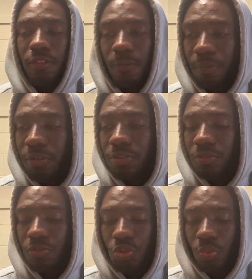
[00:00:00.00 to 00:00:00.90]
The
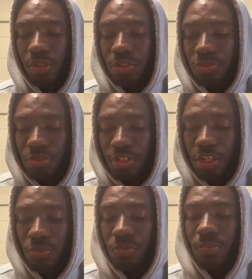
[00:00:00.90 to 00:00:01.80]
person who's willing to
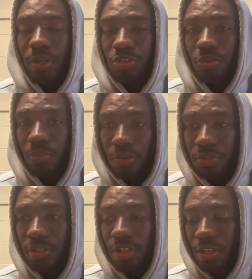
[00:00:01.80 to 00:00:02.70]
stick through you at your
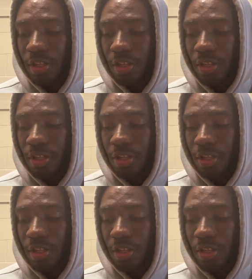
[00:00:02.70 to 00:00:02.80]
worst